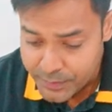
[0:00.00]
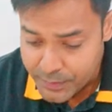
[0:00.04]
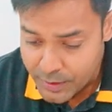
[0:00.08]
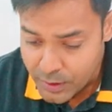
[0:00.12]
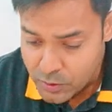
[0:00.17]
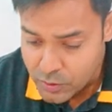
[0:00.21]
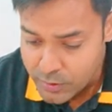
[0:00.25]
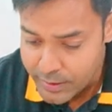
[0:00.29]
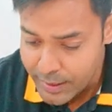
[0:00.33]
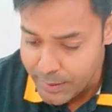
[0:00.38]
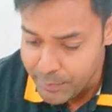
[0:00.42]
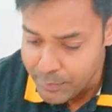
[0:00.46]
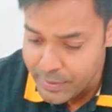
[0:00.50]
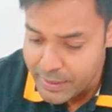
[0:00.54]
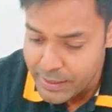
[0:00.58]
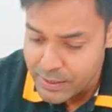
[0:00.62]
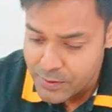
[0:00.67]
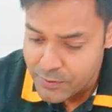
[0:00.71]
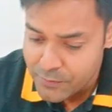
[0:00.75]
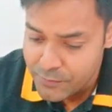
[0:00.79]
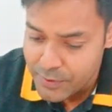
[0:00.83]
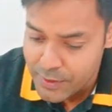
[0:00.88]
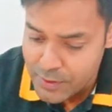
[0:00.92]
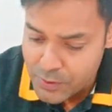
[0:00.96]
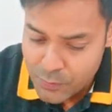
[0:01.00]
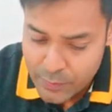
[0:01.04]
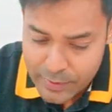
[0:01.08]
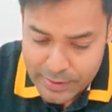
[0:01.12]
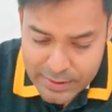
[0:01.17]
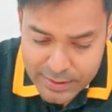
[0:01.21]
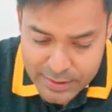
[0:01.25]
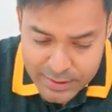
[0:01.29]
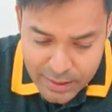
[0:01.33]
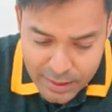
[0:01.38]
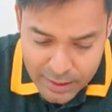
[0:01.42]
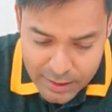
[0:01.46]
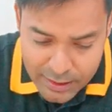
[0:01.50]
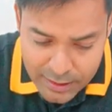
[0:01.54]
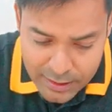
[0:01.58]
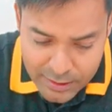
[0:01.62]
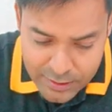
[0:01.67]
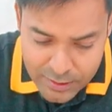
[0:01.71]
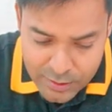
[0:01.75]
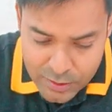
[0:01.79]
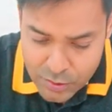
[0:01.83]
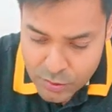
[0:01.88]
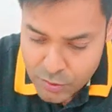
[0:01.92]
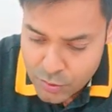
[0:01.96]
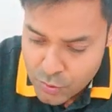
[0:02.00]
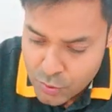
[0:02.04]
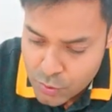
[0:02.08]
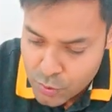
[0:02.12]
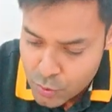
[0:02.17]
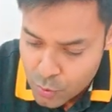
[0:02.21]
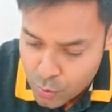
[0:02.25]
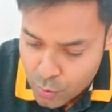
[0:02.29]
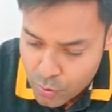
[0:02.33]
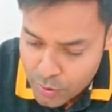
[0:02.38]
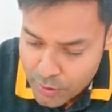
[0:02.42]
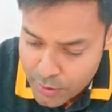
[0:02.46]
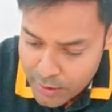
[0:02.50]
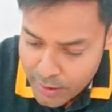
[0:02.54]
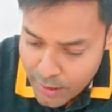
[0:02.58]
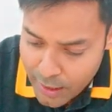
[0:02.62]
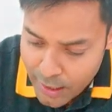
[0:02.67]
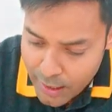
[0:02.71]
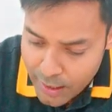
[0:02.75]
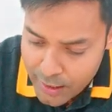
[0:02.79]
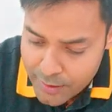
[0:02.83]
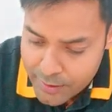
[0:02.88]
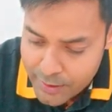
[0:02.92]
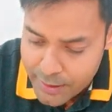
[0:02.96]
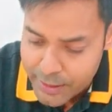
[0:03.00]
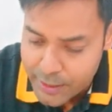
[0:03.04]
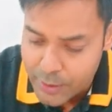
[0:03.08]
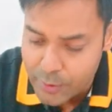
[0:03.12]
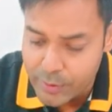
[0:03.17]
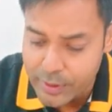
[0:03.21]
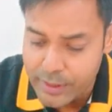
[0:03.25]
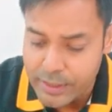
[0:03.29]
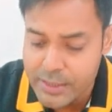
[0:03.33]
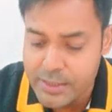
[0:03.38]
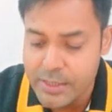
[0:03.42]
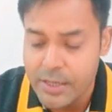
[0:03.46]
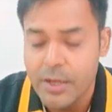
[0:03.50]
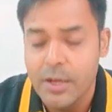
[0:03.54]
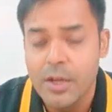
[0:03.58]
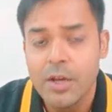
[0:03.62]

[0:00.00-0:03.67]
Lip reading: So that means first we'll start sold 100 units.